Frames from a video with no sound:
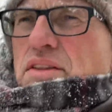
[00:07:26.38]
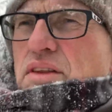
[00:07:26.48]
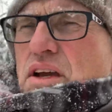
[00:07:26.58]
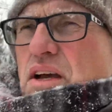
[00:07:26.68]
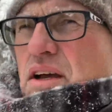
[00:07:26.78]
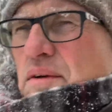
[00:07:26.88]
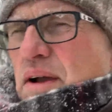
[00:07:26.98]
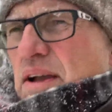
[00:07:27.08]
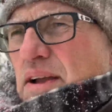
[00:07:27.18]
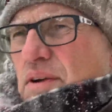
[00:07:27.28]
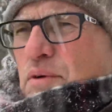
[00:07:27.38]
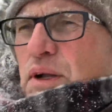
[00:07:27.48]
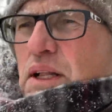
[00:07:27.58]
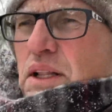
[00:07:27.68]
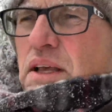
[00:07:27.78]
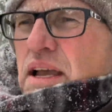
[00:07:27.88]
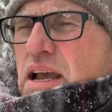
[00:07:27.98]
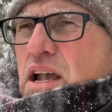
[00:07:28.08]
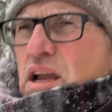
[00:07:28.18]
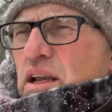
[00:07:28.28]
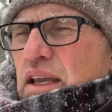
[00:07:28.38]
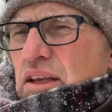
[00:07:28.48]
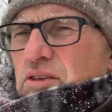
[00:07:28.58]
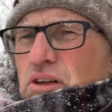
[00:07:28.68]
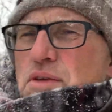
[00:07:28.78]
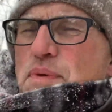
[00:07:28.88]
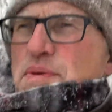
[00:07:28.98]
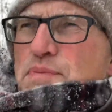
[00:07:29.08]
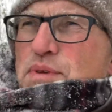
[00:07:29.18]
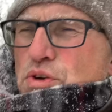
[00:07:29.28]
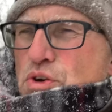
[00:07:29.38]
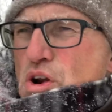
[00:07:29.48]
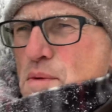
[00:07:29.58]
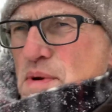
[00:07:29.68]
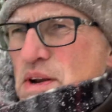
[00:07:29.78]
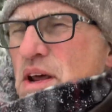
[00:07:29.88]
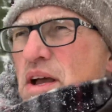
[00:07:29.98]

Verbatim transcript: uh, will easily be determined